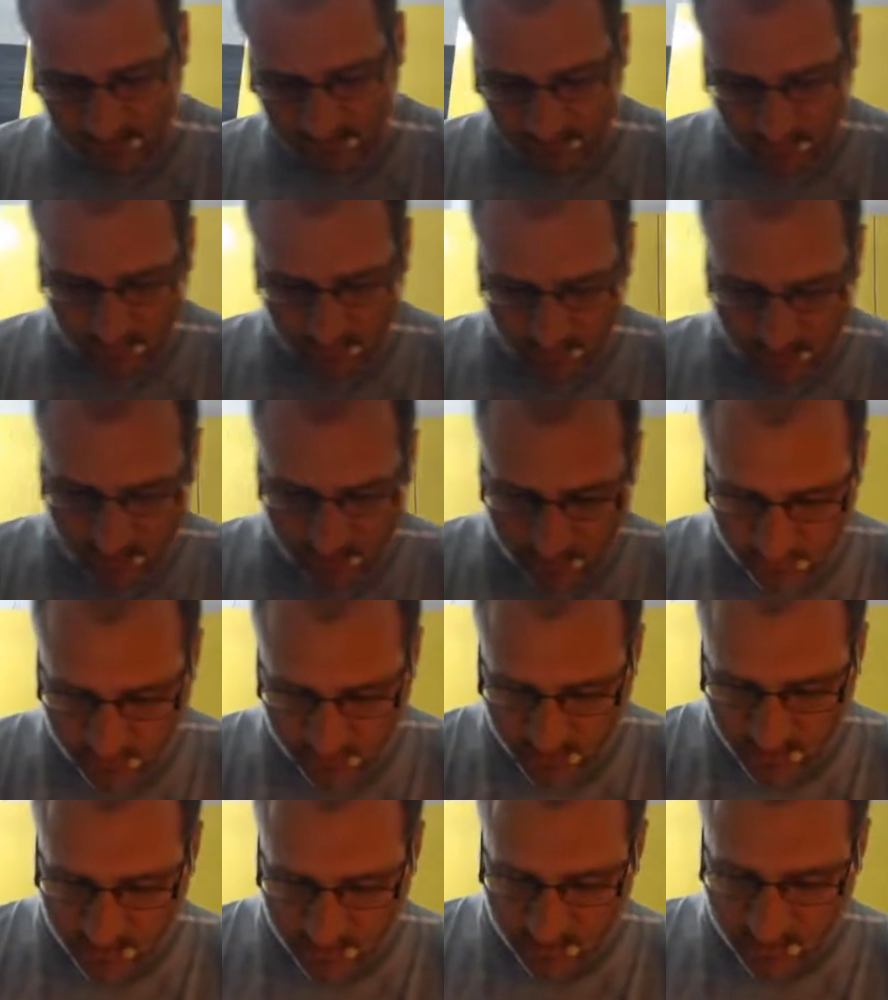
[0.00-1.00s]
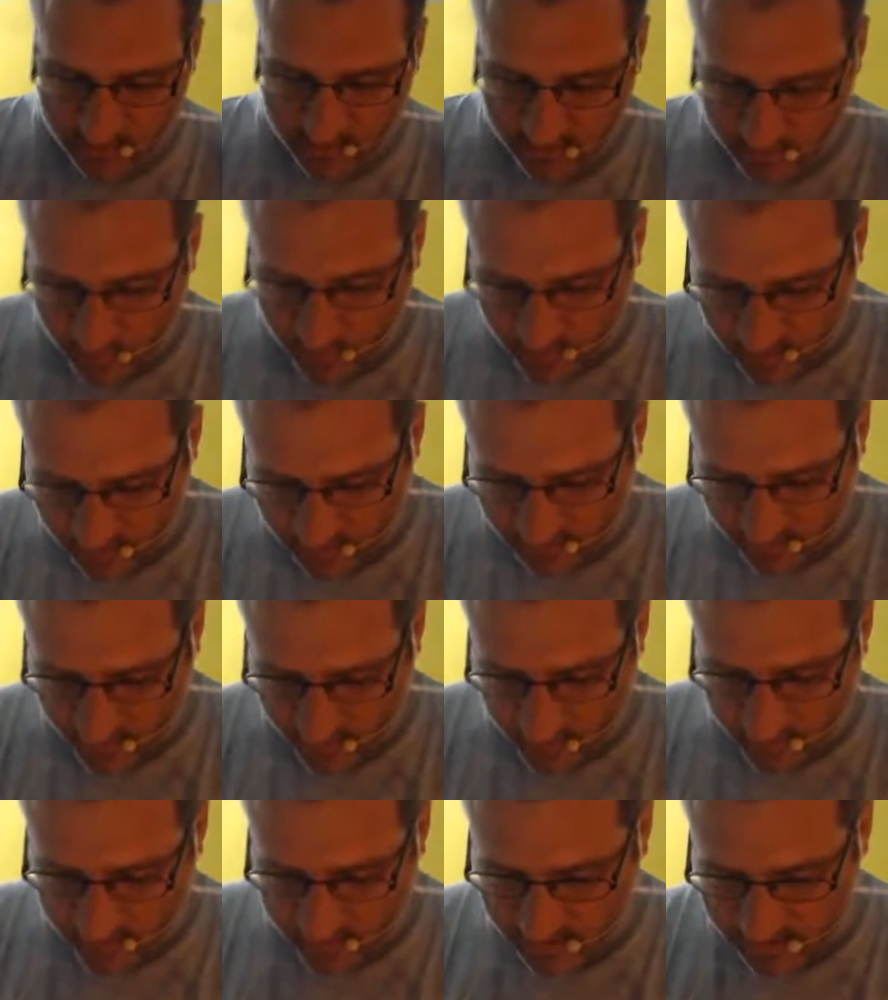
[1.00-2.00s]
some tomatoes. These ones
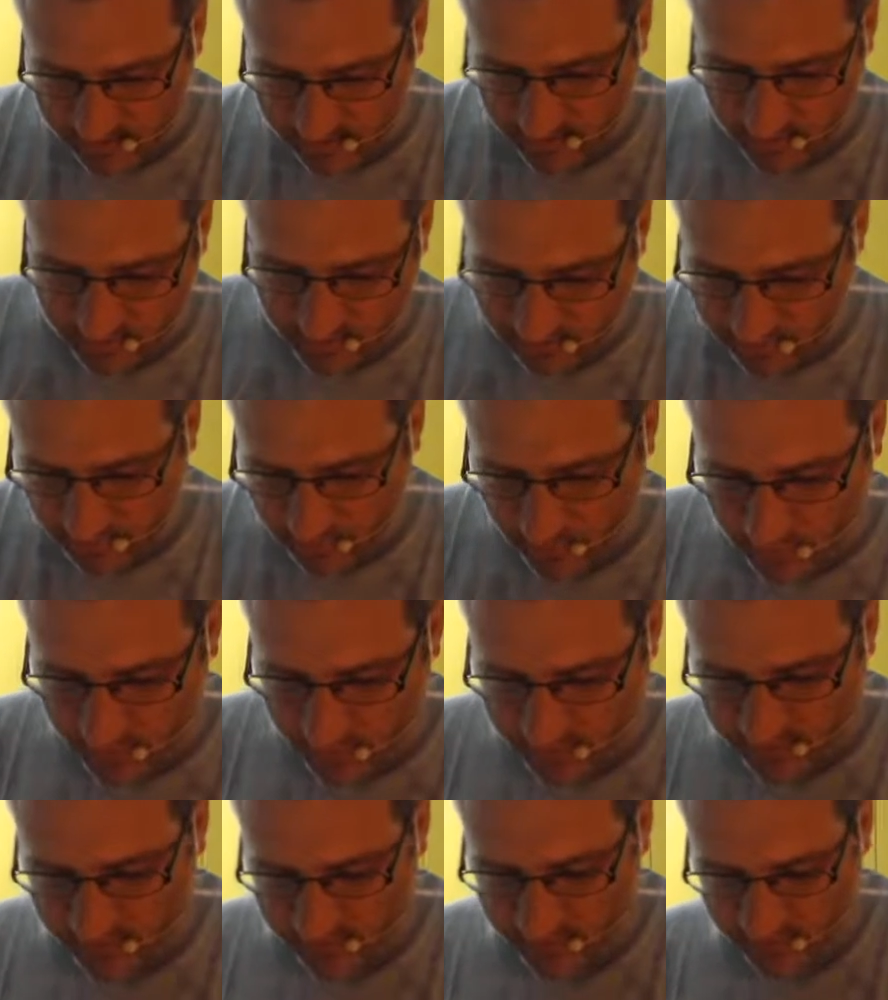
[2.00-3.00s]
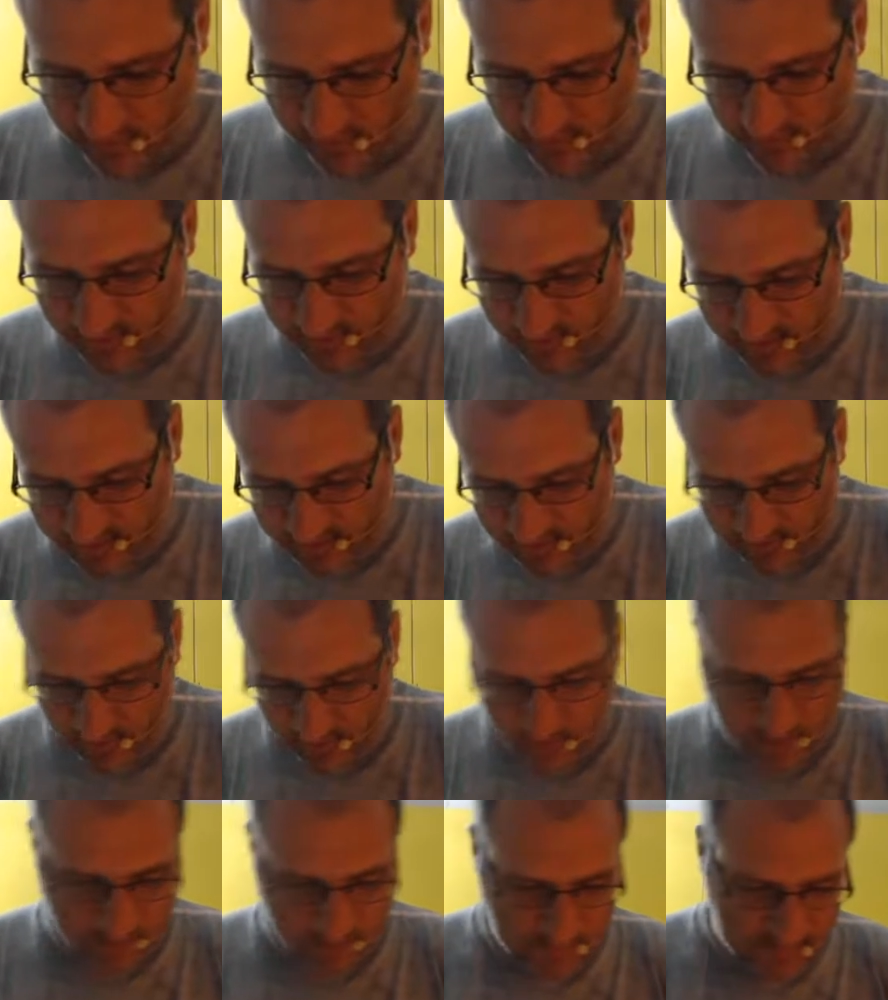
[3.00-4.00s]
I want to cut them in fours, so there's a bit
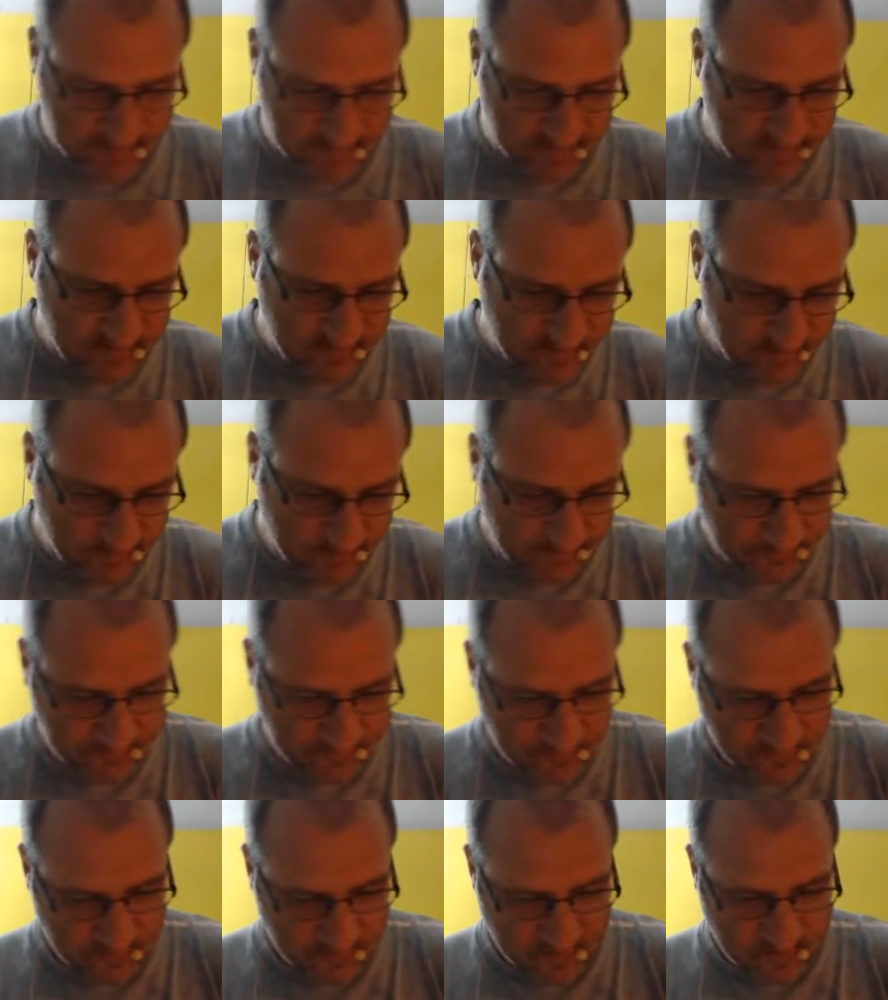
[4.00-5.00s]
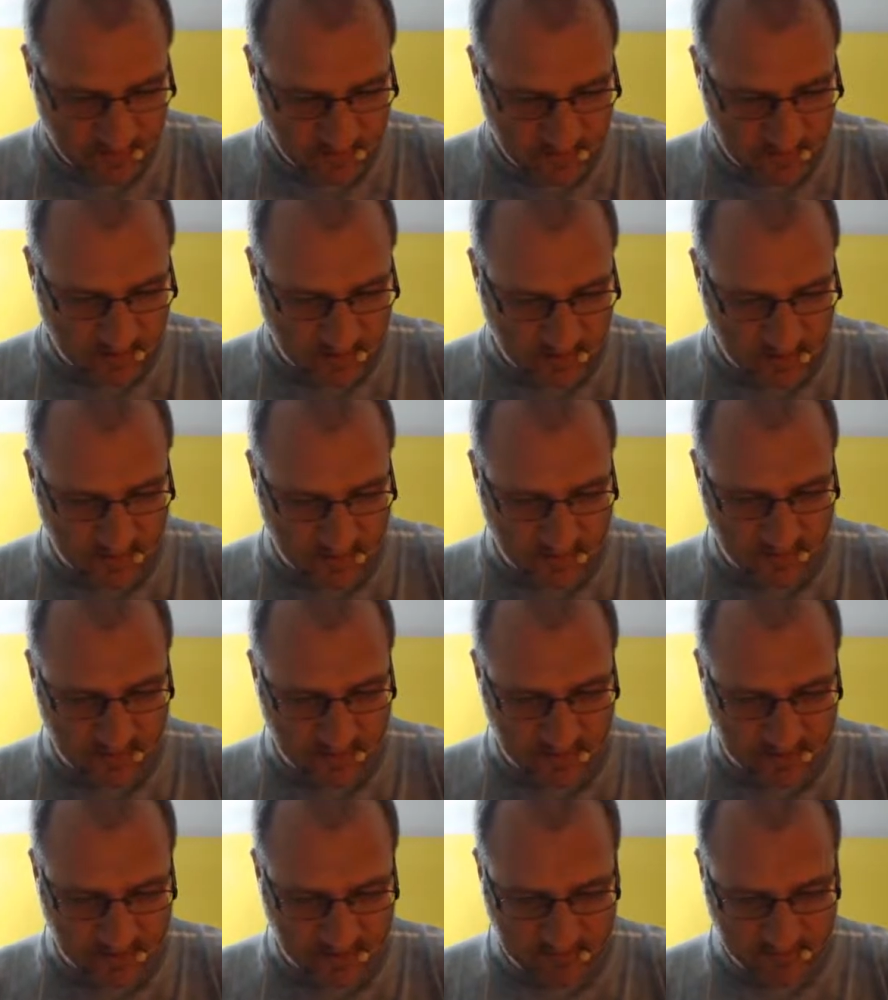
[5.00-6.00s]
smaller pieces.
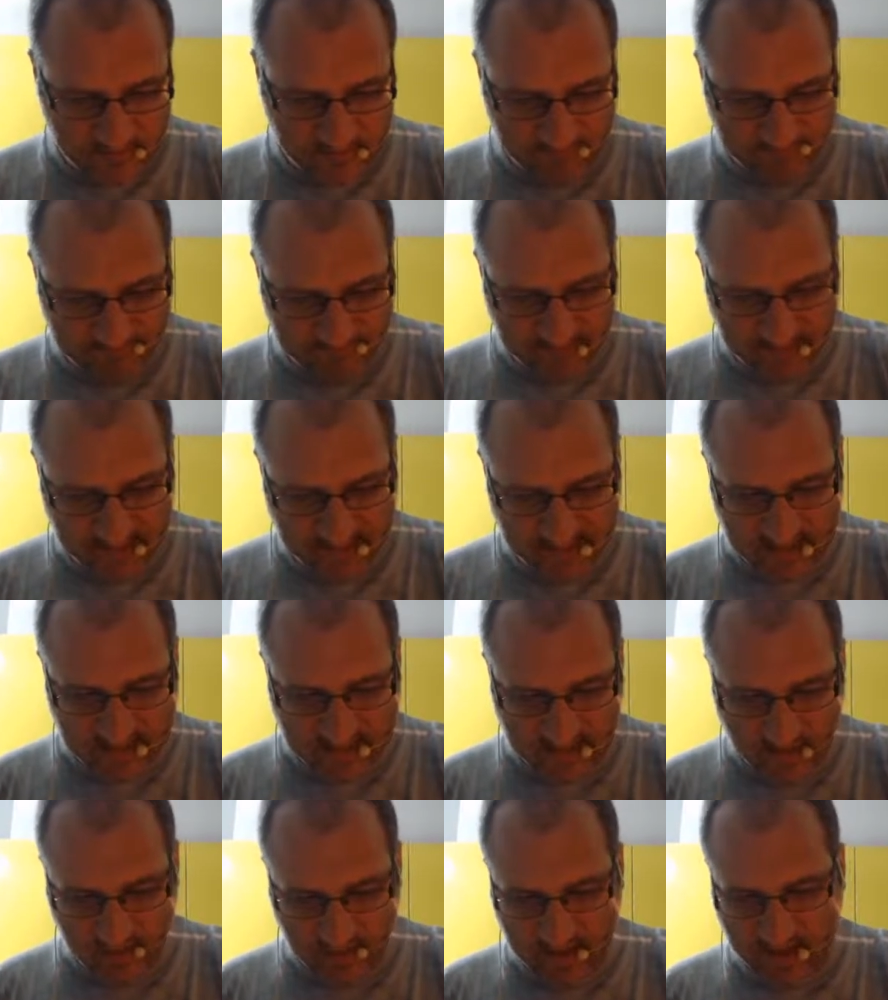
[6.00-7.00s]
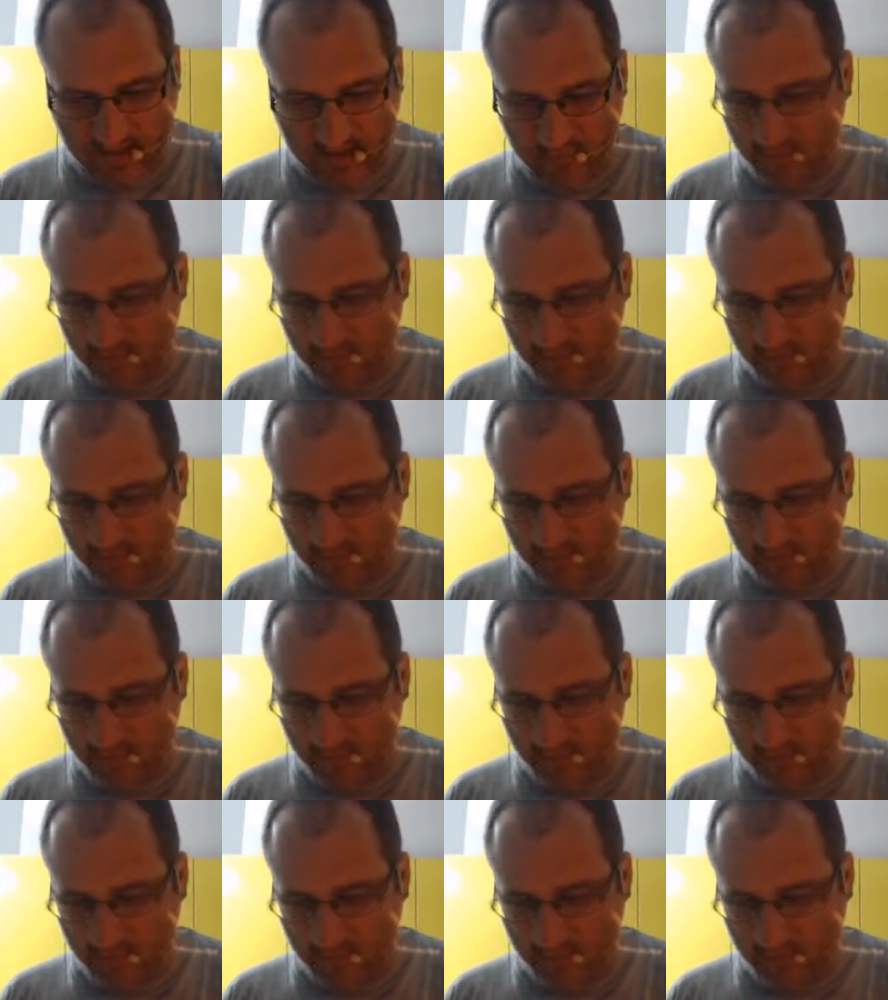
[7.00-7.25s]
But again, I only have